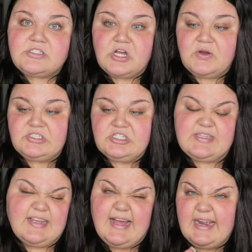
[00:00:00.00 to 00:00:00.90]
So it's just
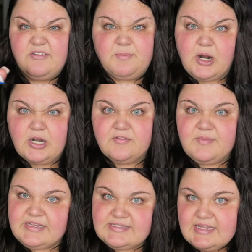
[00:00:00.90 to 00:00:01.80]
like kind of part of
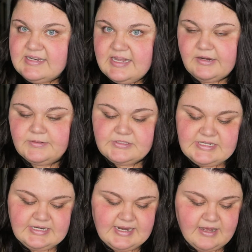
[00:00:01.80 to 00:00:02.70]
my skincare
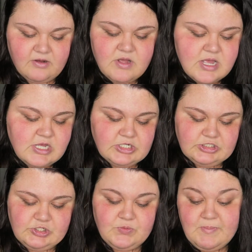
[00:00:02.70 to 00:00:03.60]
routine now
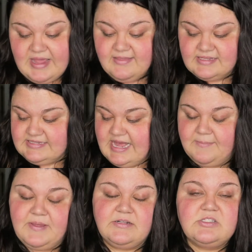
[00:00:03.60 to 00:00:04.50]
to make this
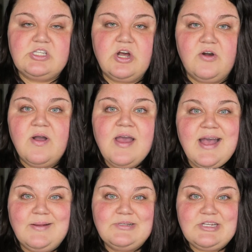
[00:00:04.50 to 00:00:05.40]
happen. So
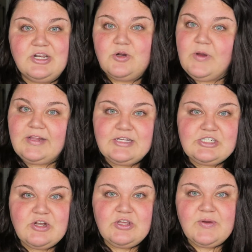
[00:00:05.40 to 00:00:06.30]
I'm just gonna quickly
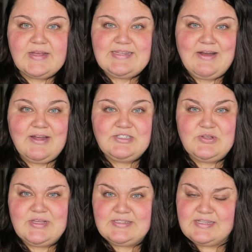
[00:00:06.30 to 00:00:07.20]
show you guys how I do this.